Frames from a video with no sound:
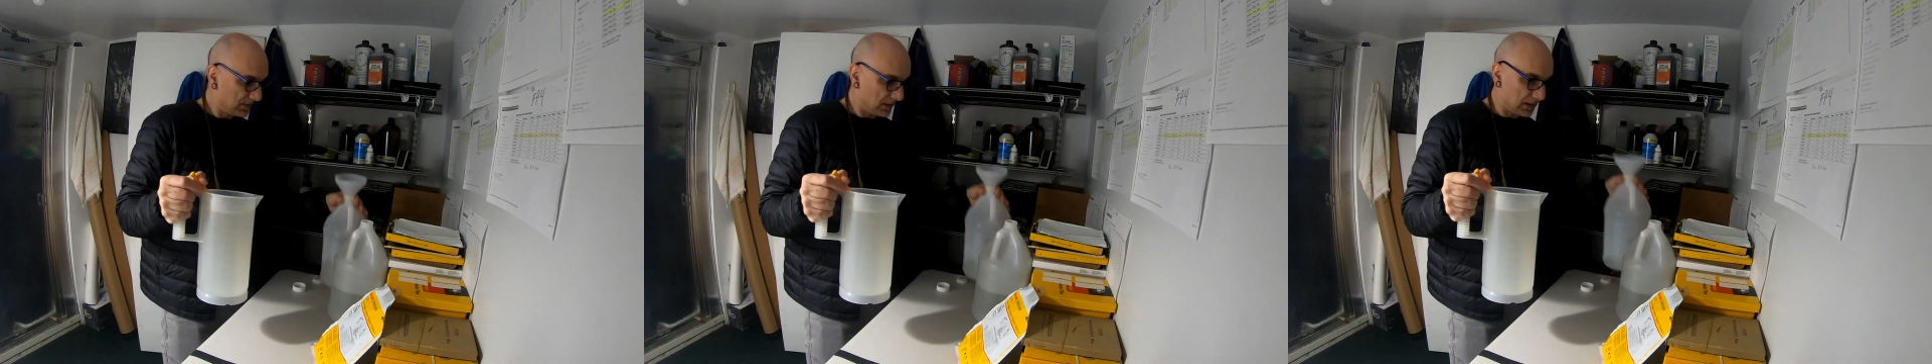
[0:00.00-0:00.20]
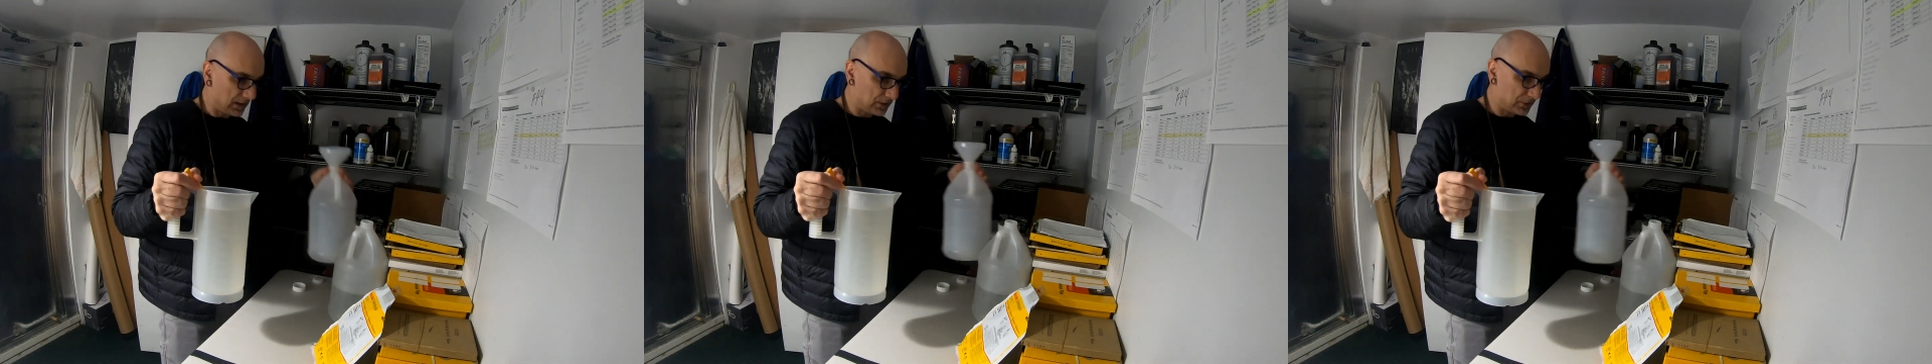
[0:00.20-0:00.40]

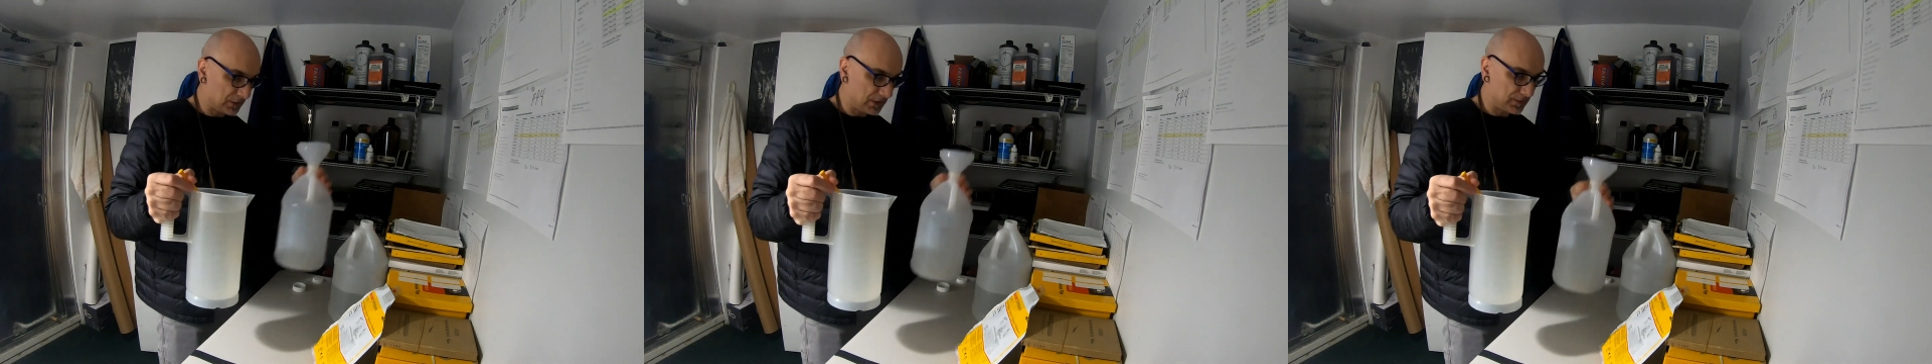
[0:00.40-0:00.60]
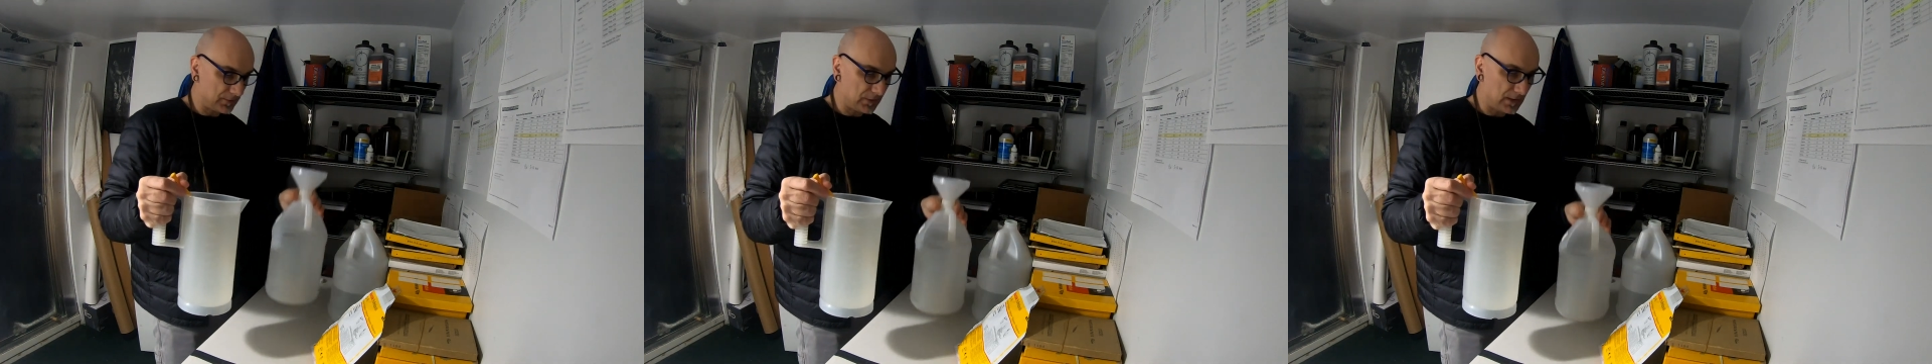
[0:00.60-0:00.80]
And I'll
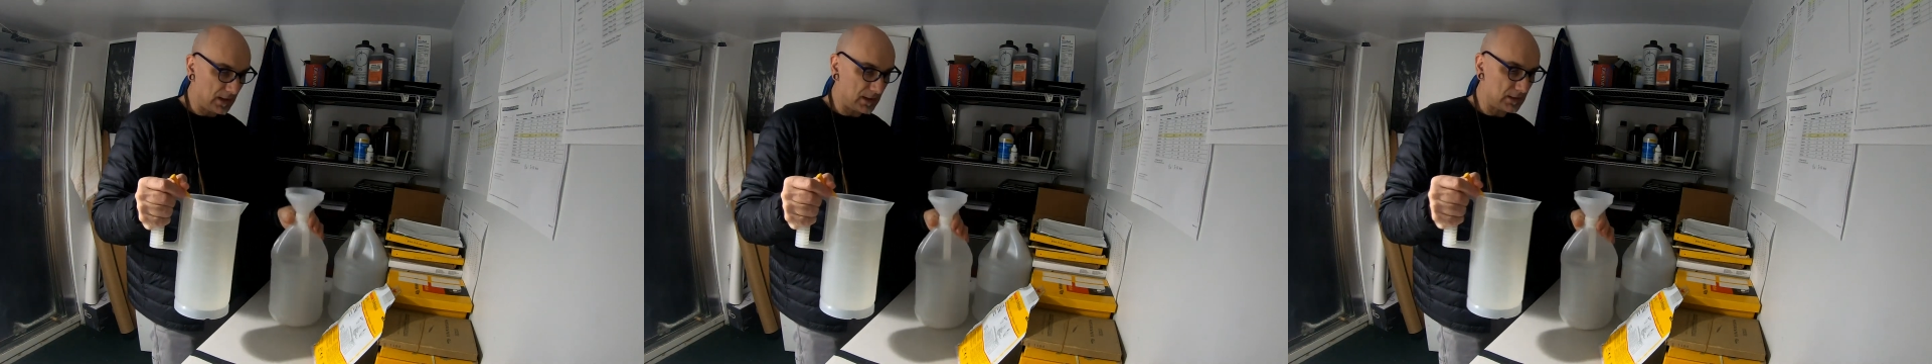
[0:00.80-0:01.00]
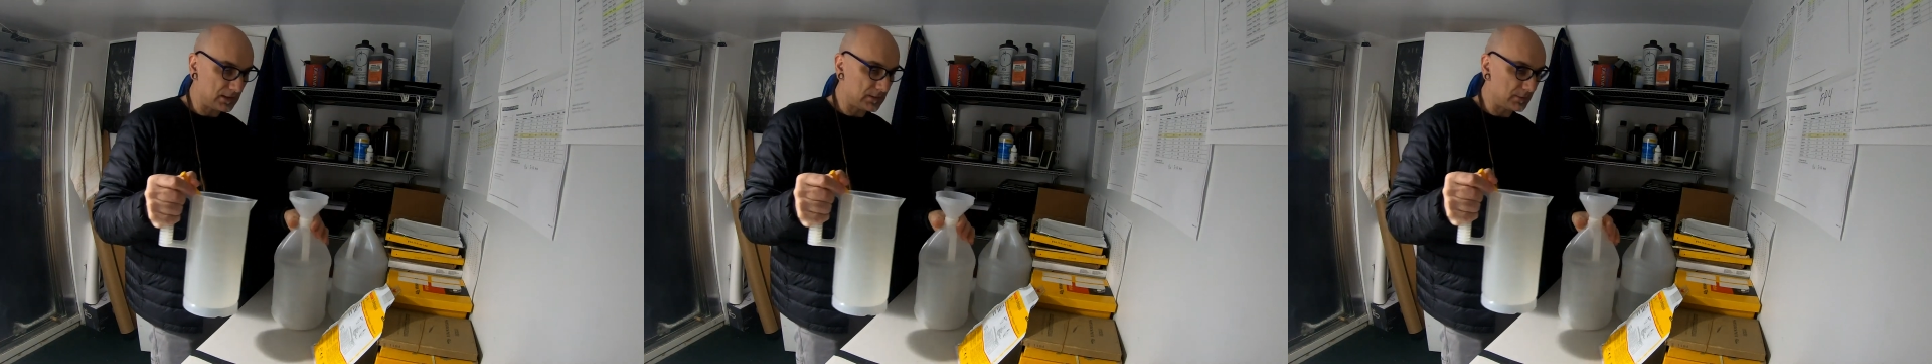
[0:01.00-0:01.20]
transfer
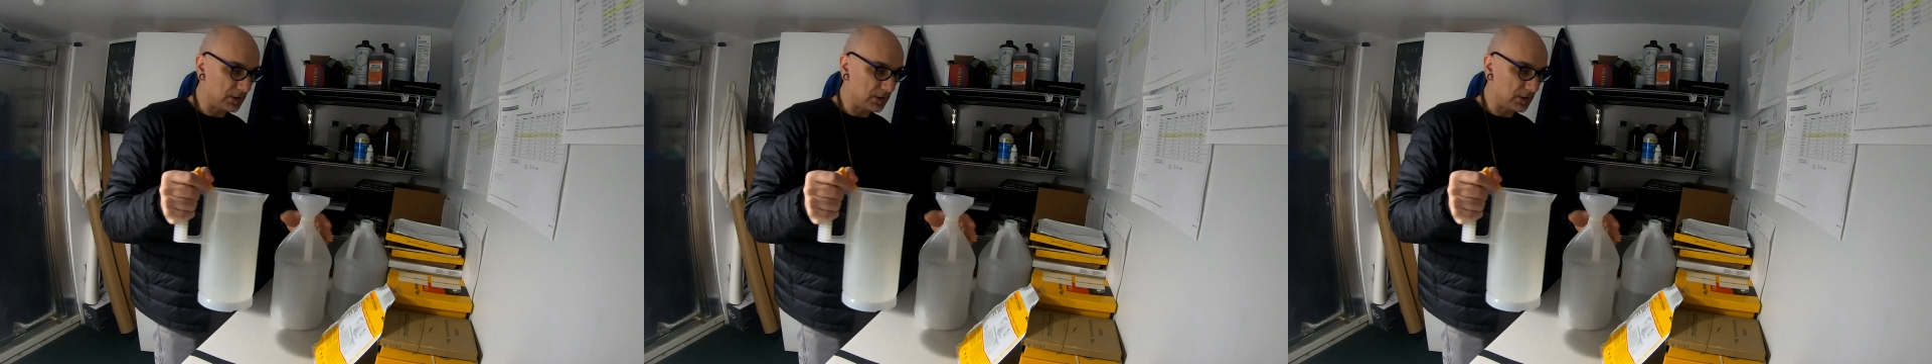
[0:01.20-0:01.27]
that into